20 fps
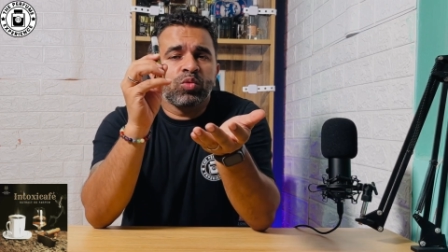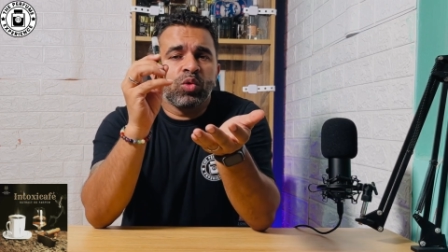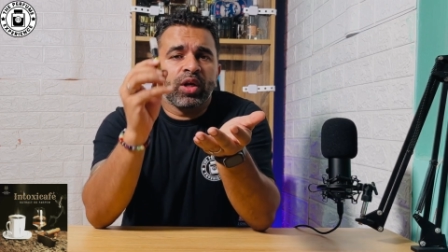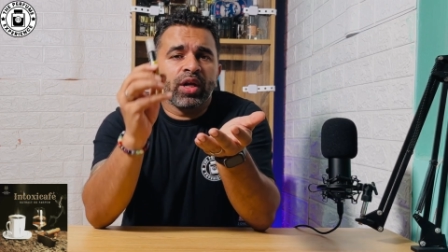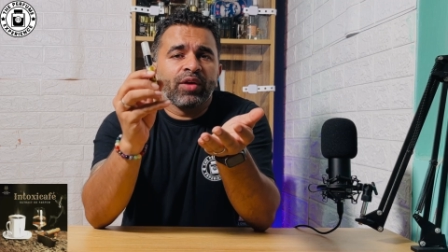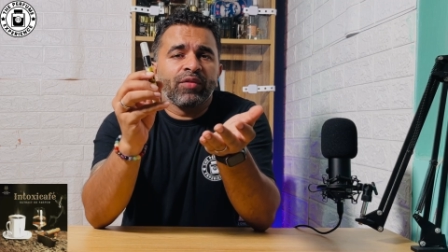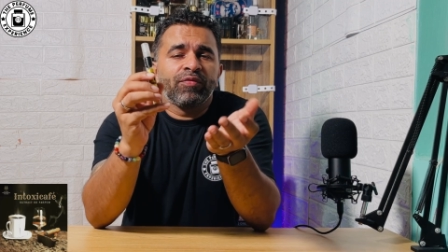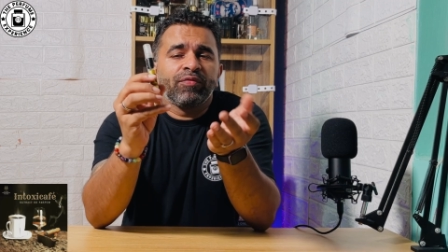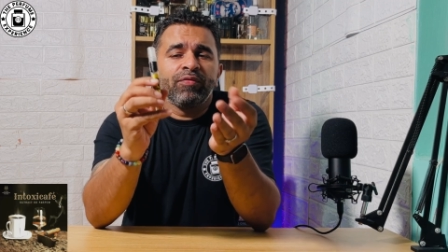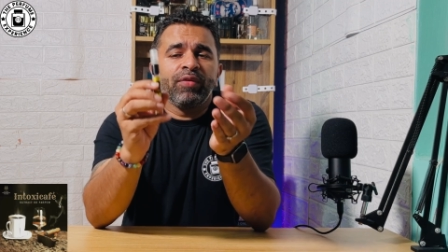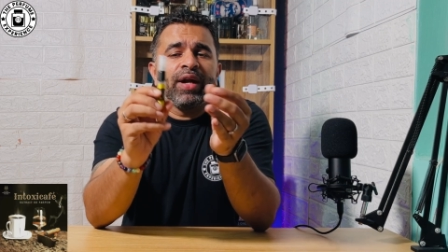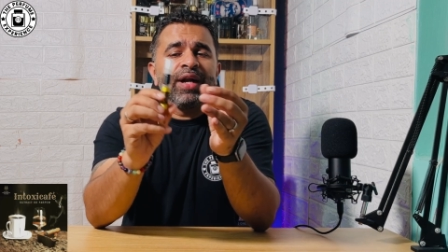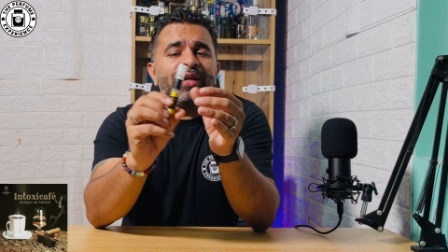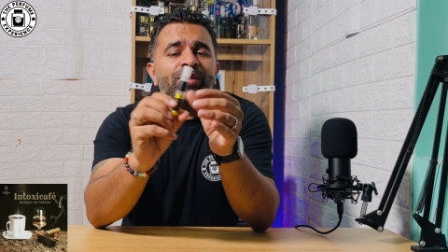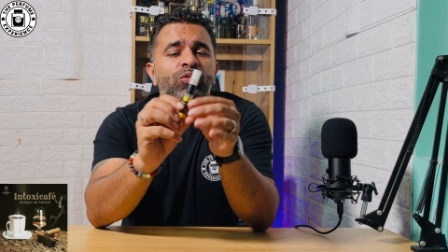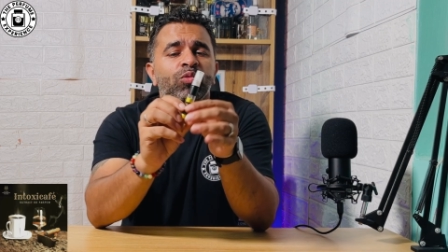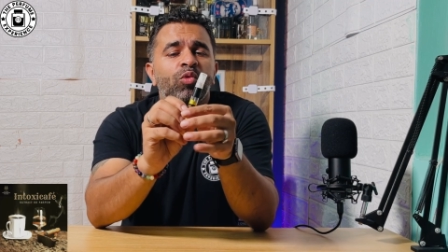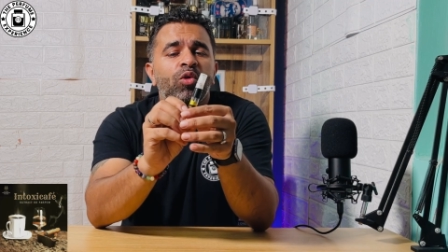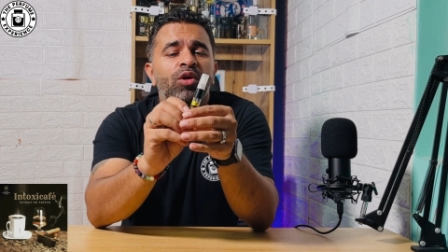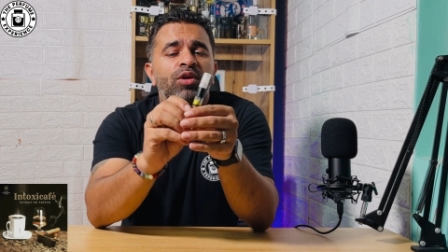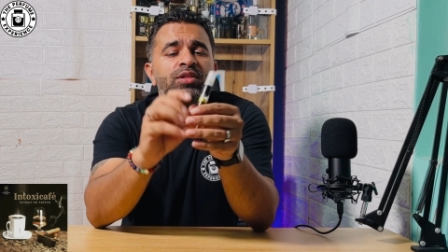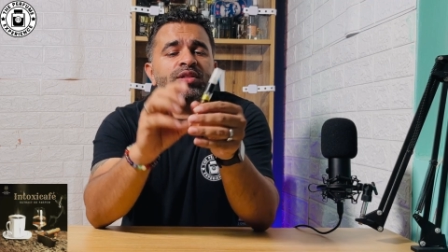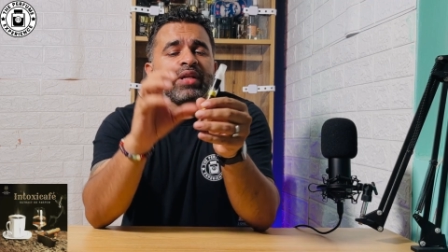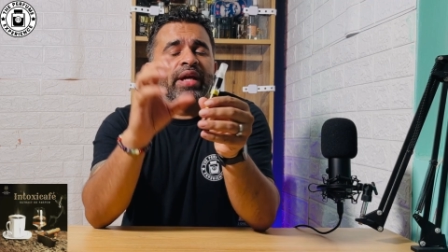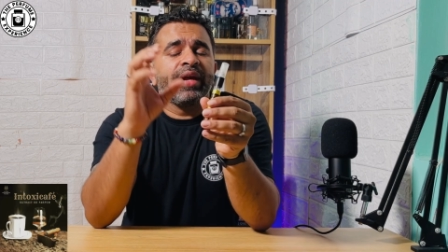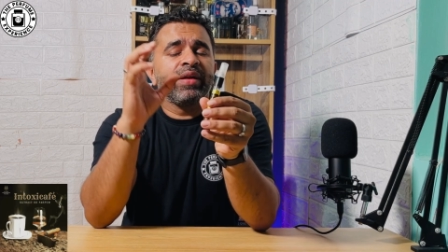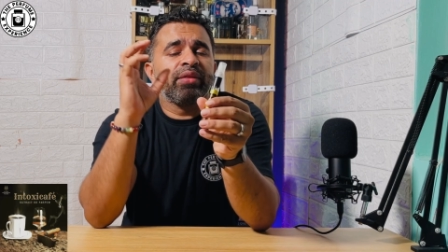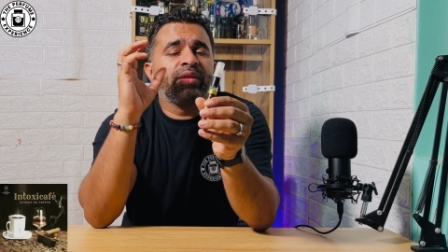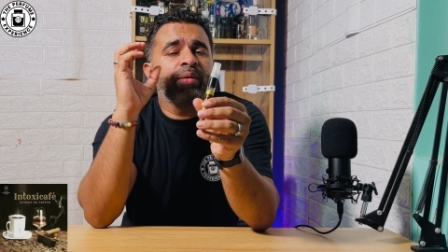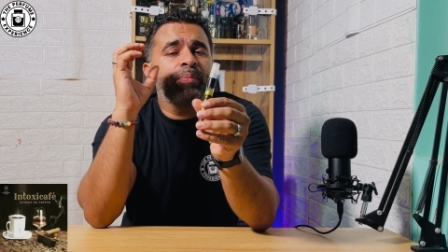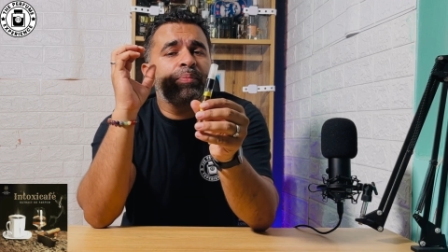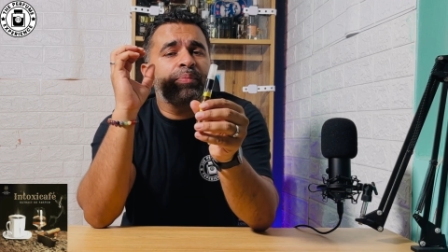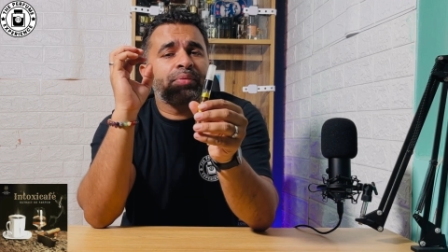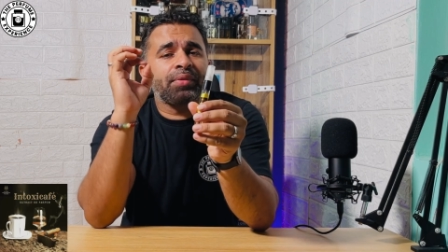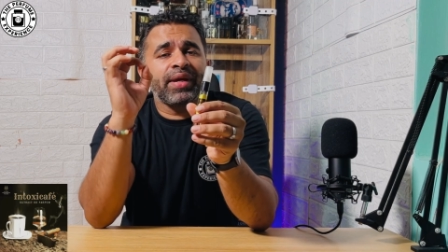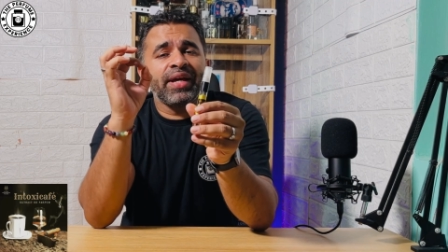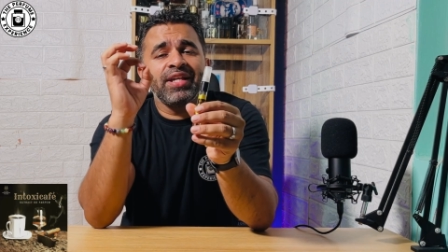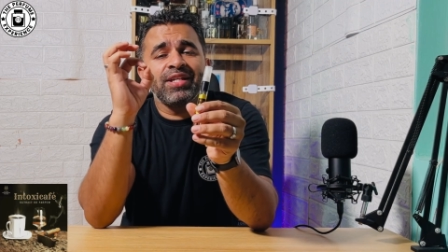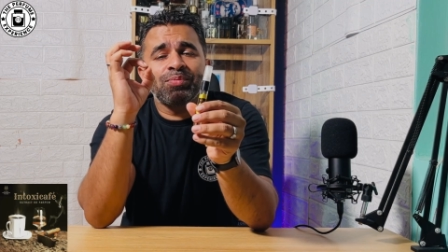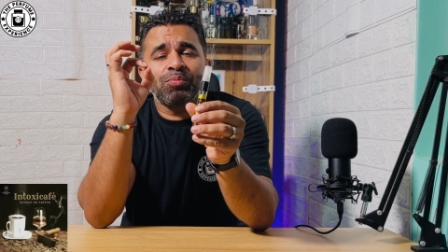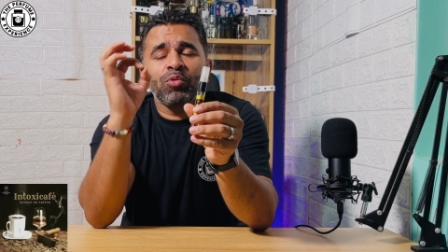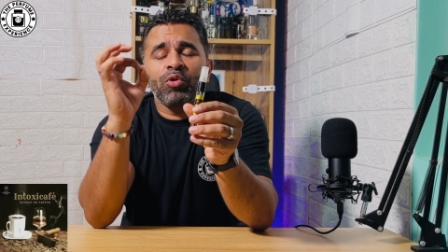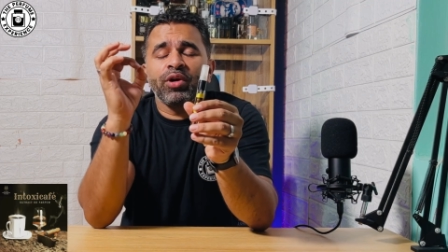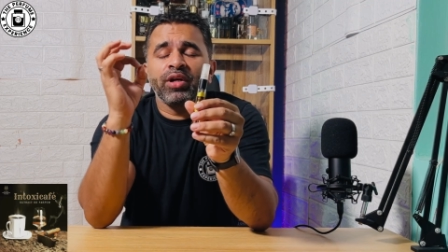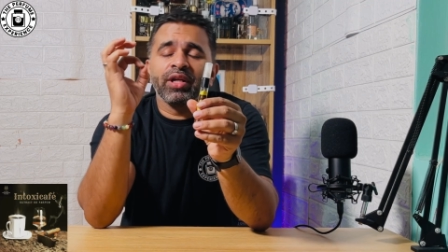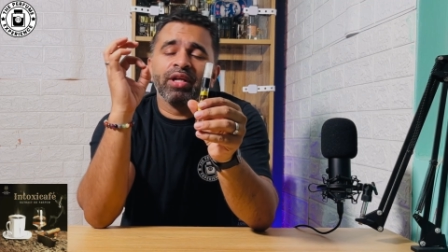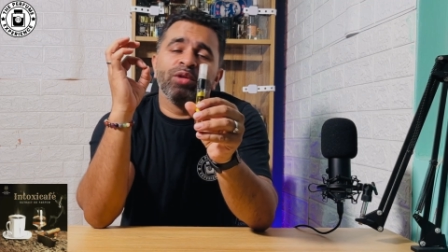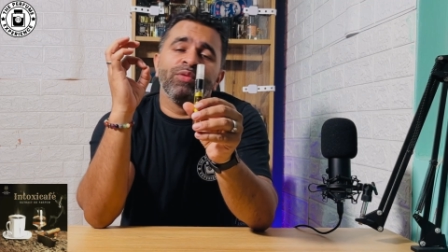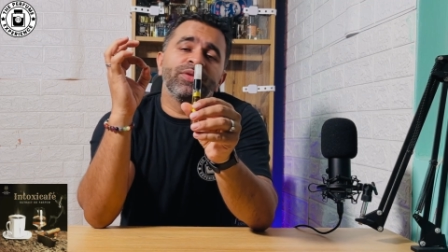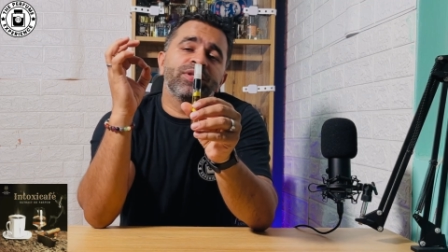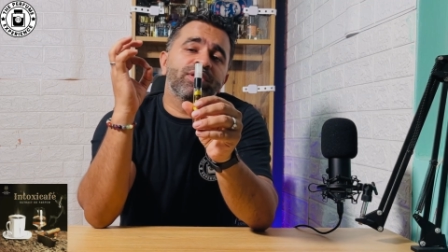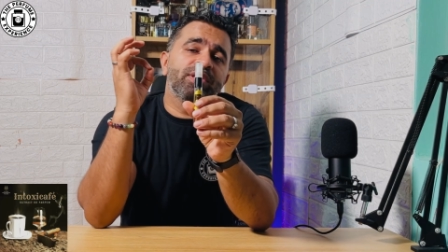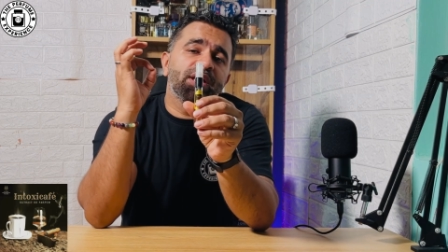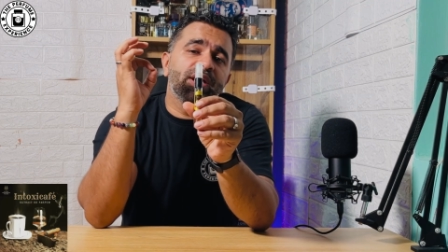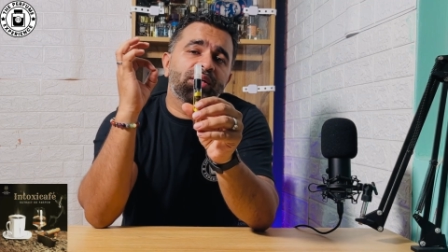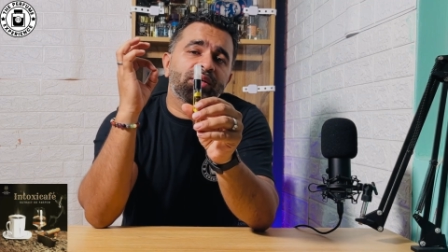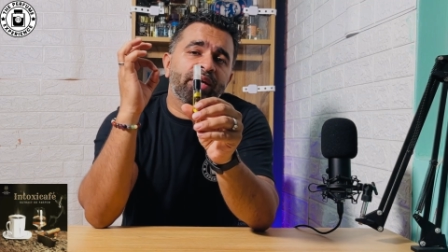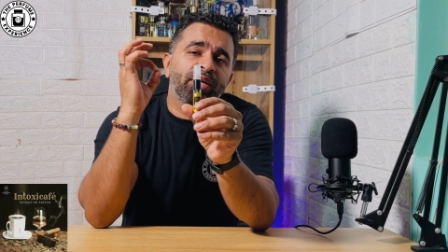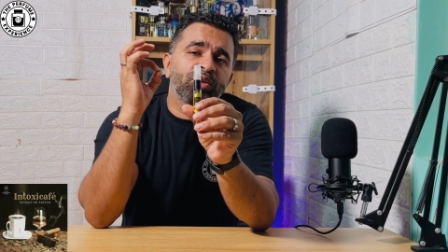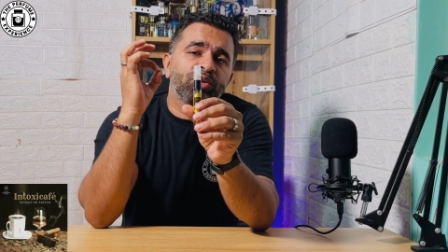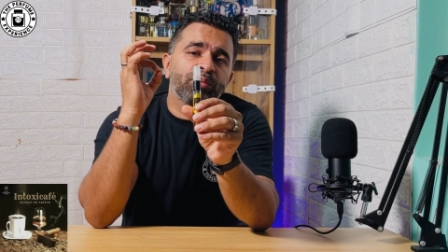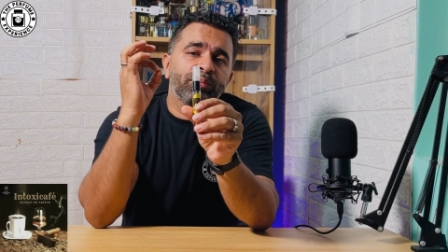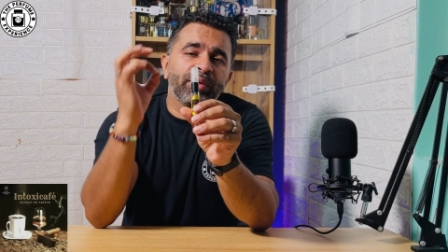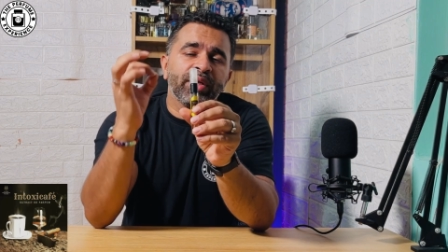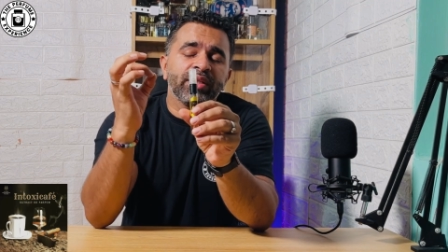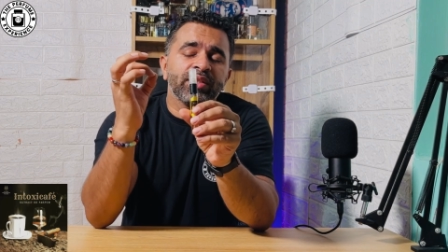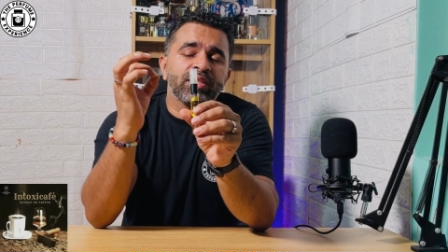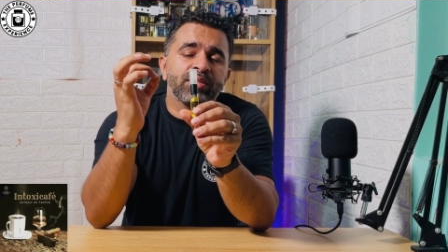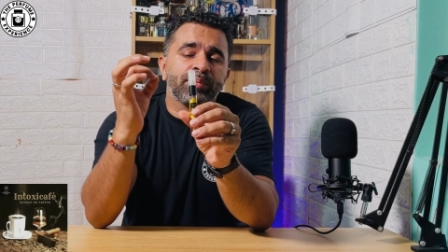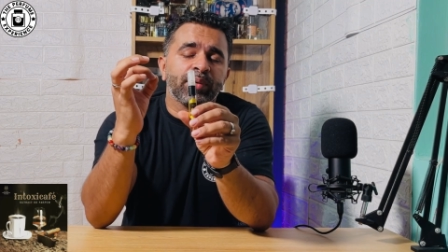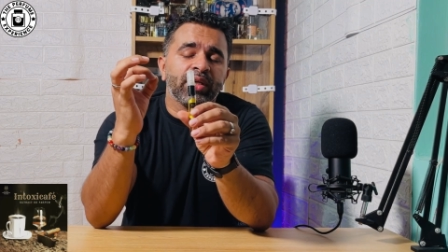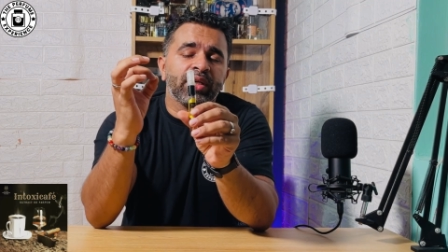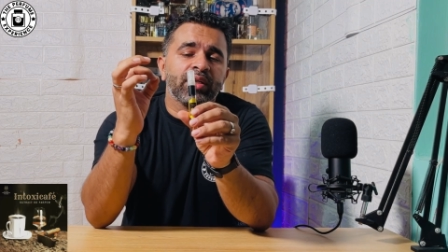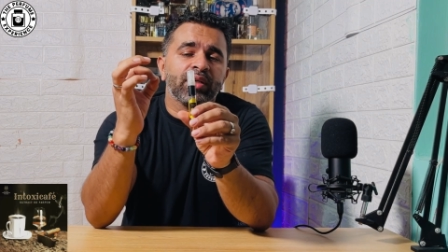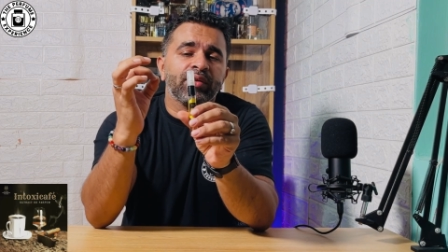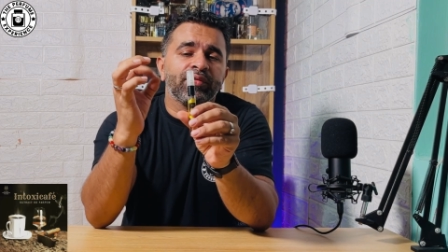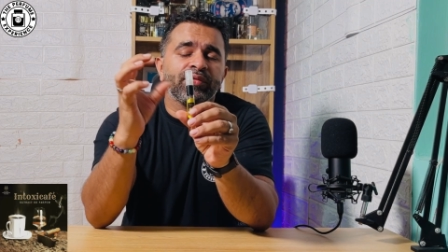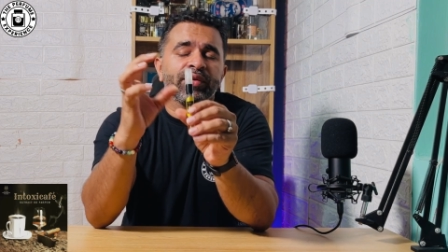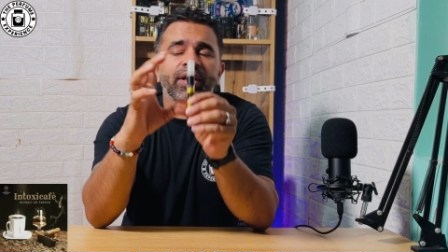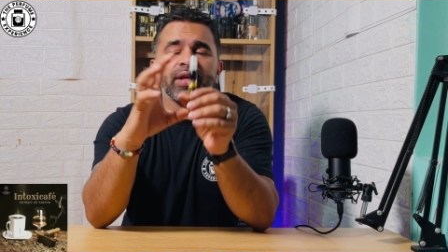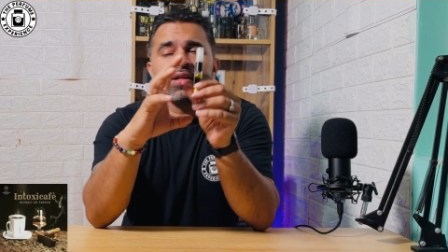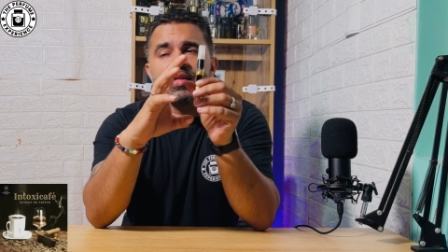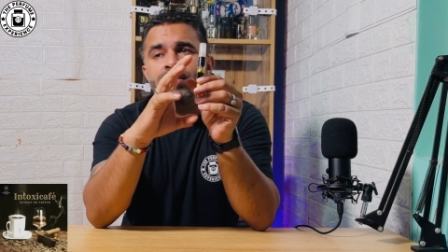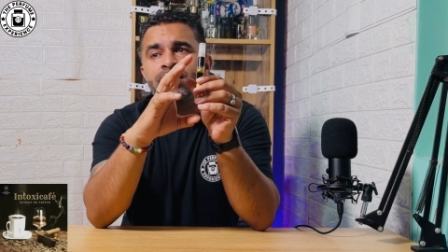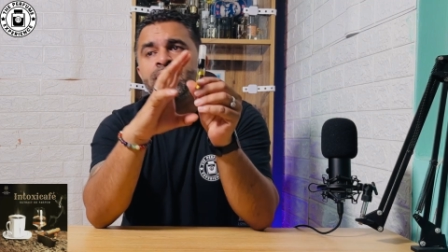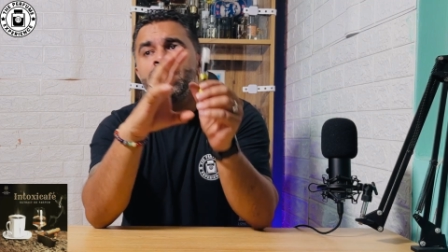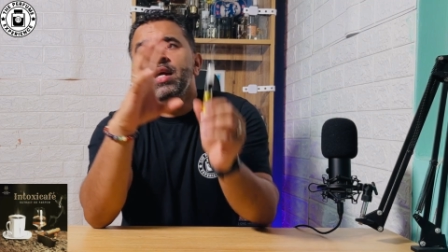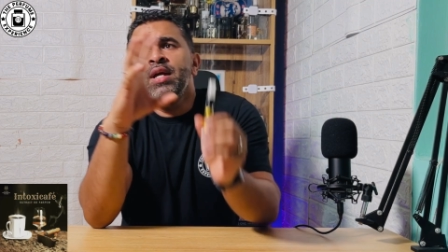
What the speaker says: what I felt, was at the price point in which they're trying to bring this particular fragrance.